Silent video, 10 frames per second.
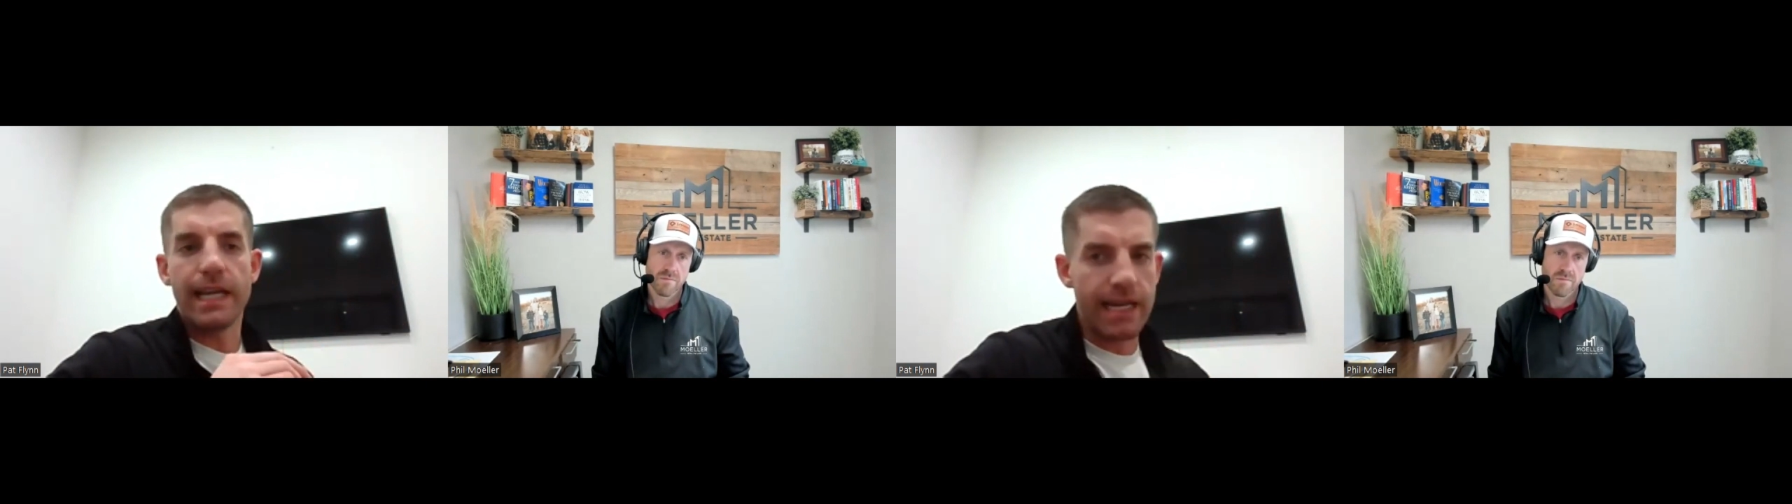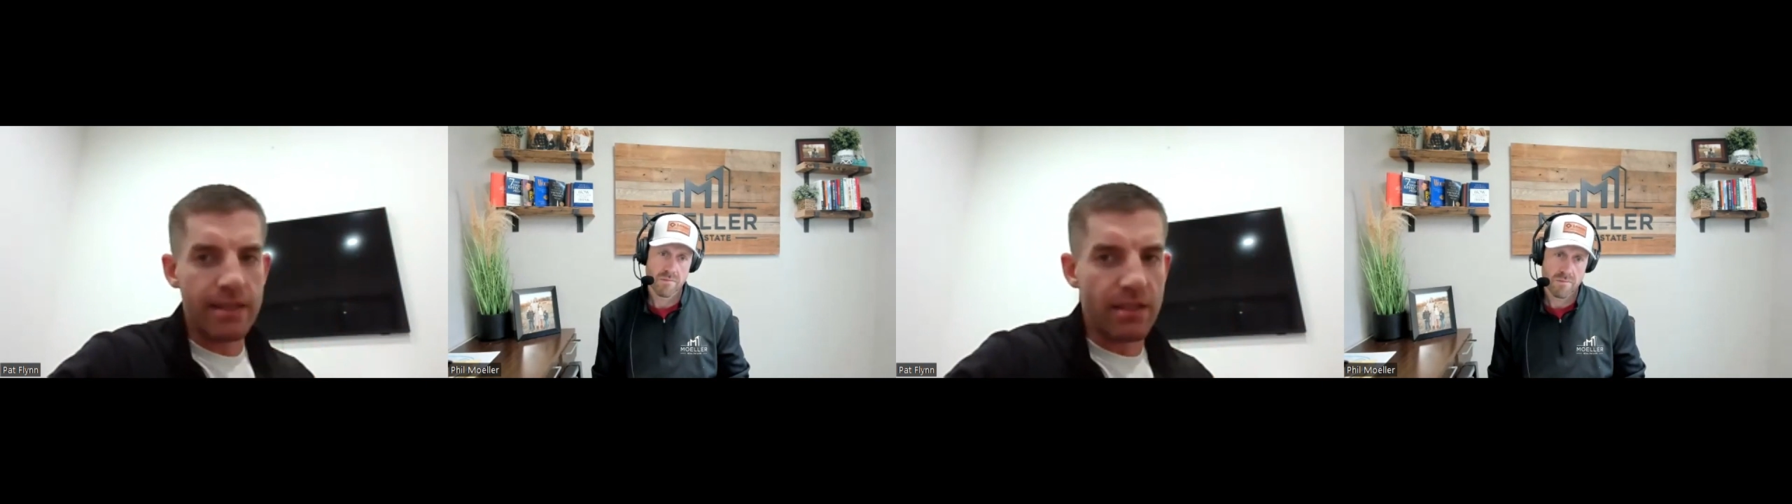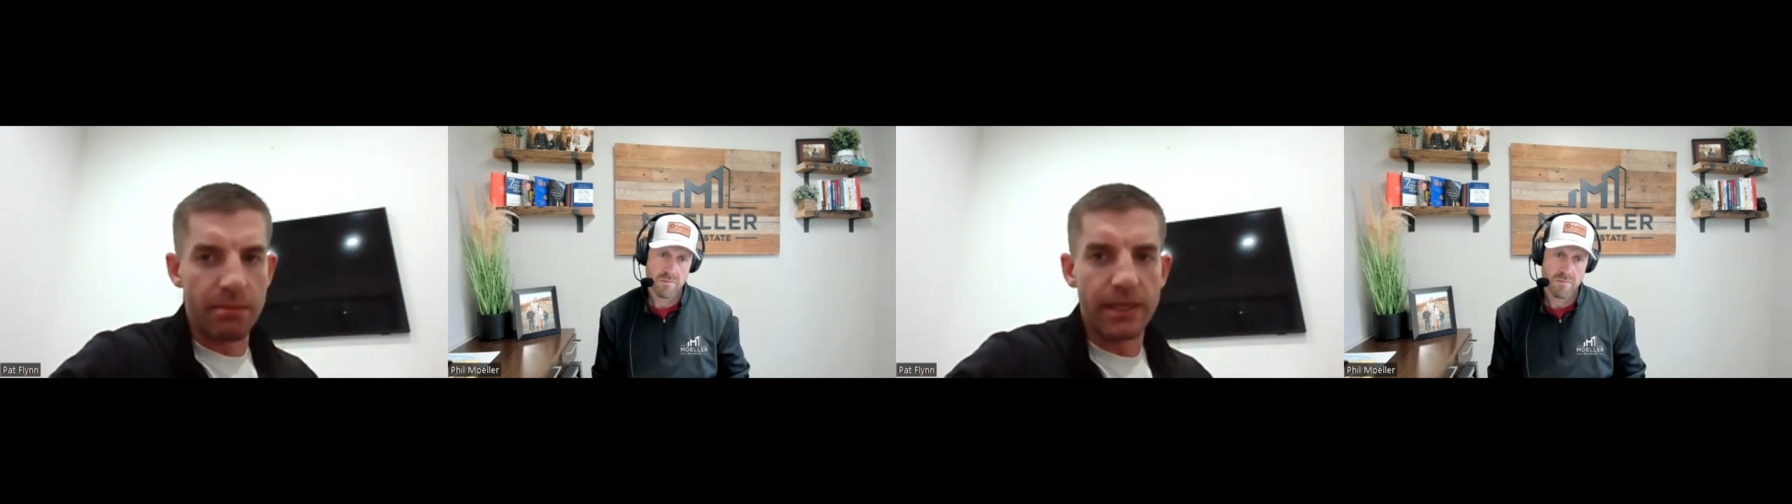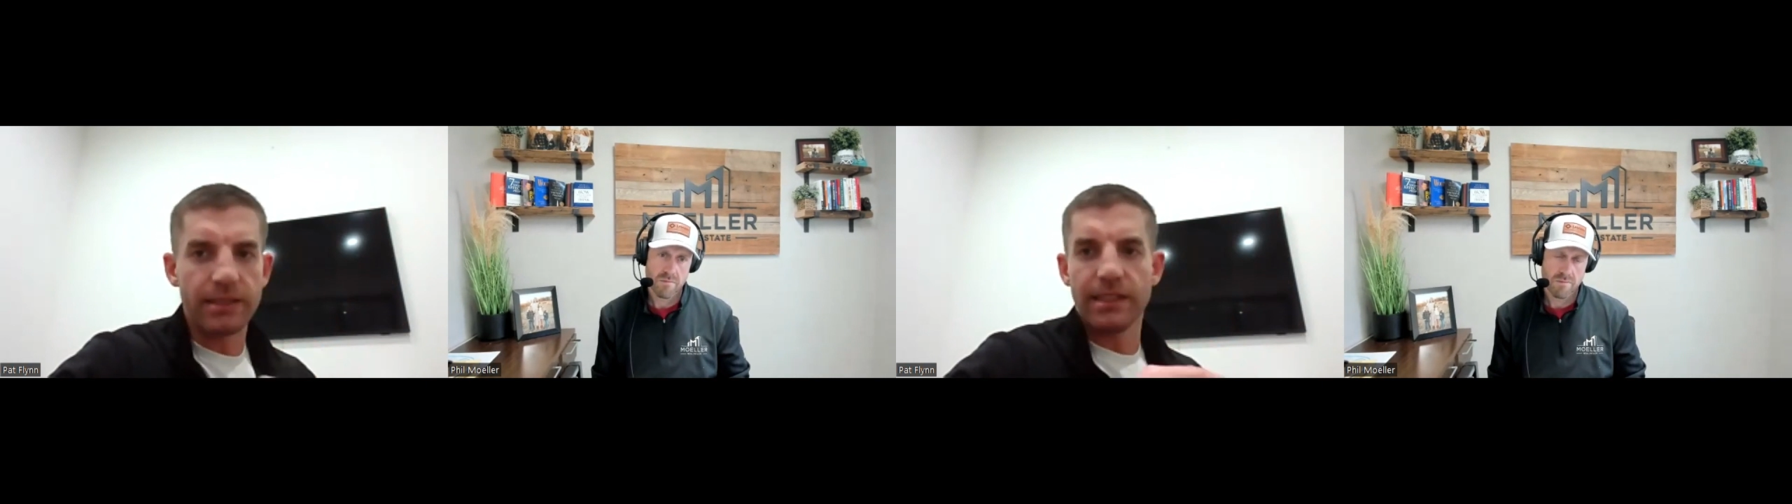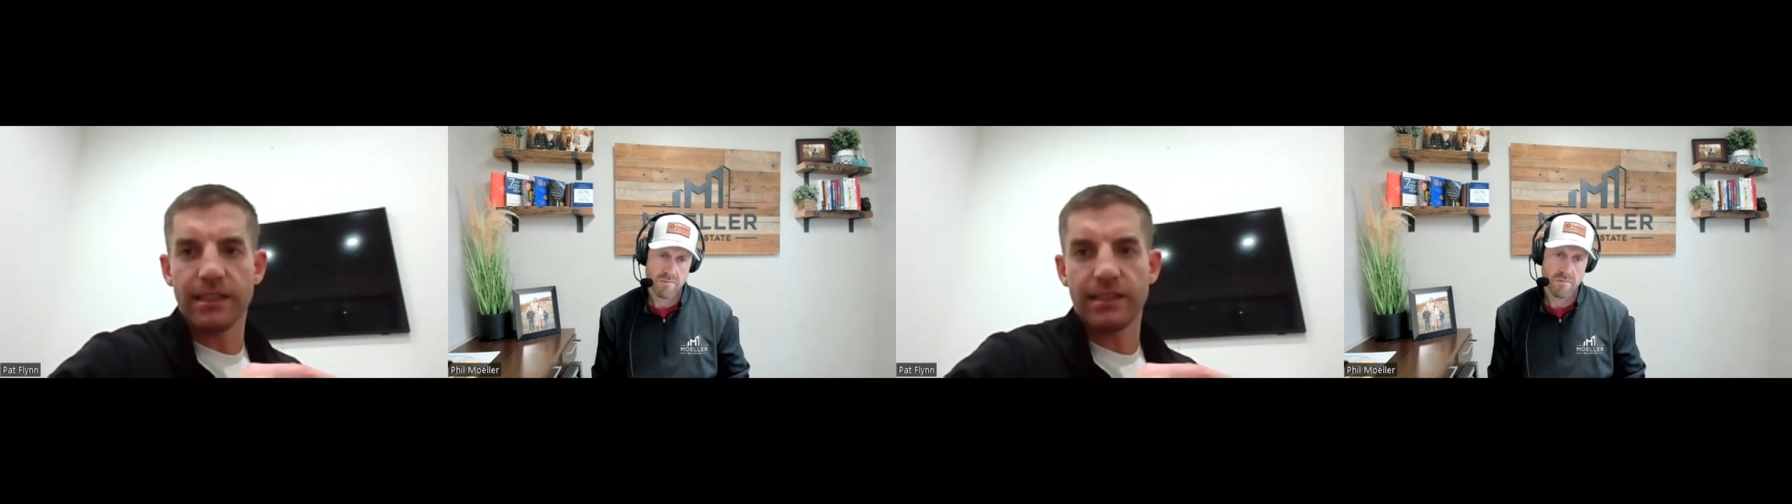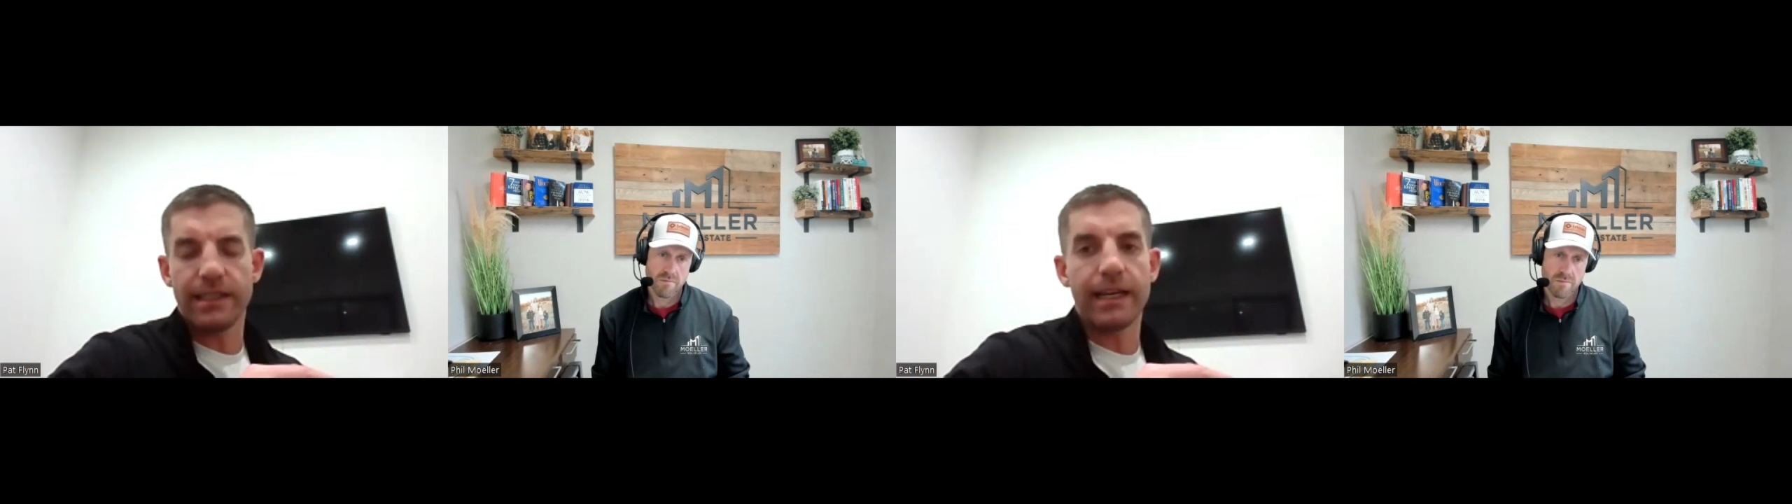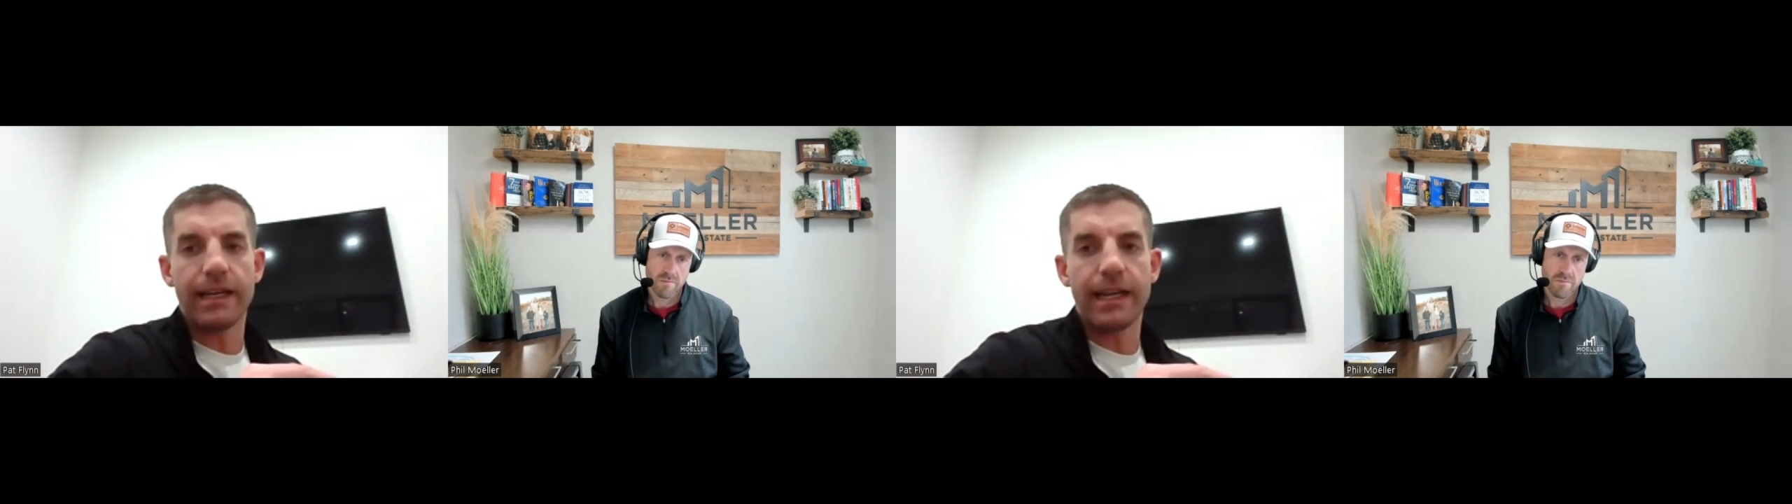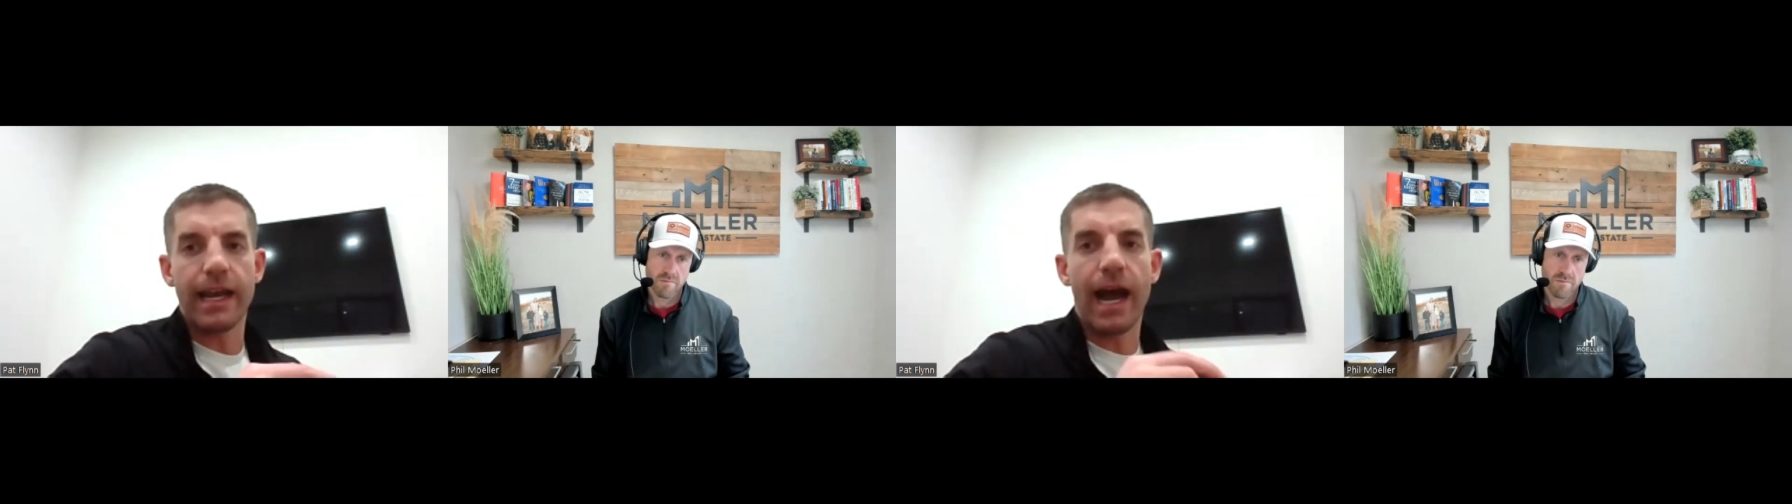in the business day
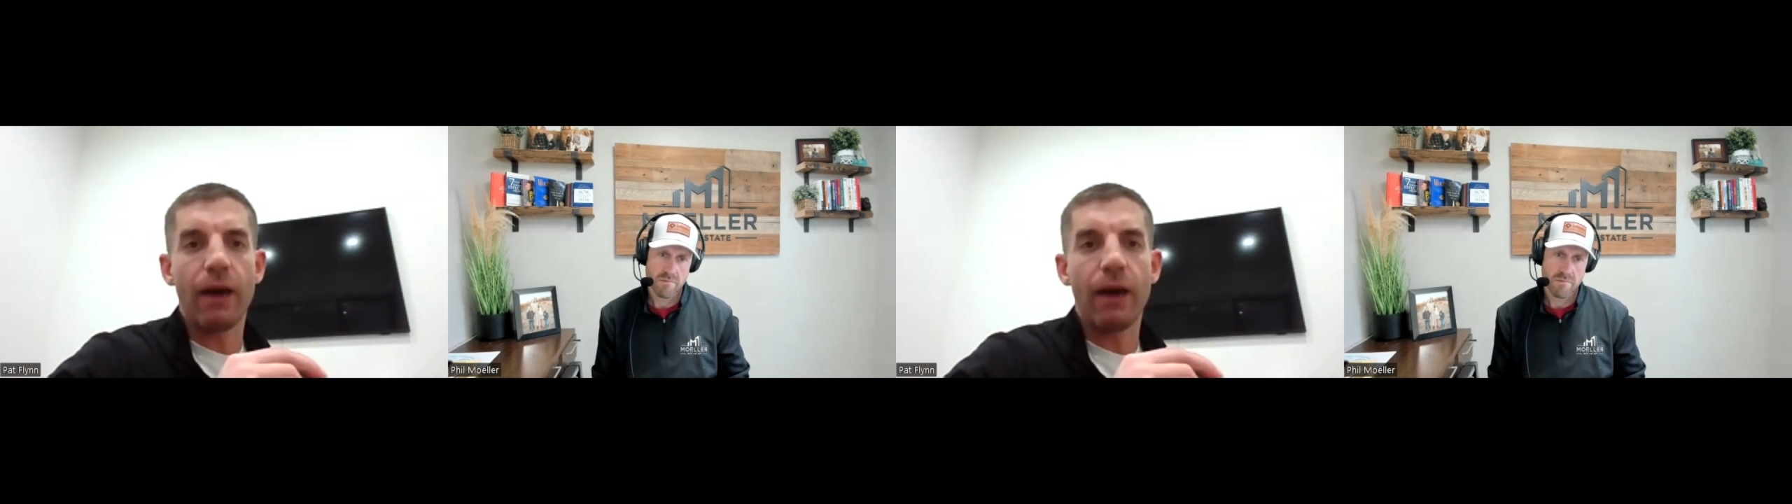to day.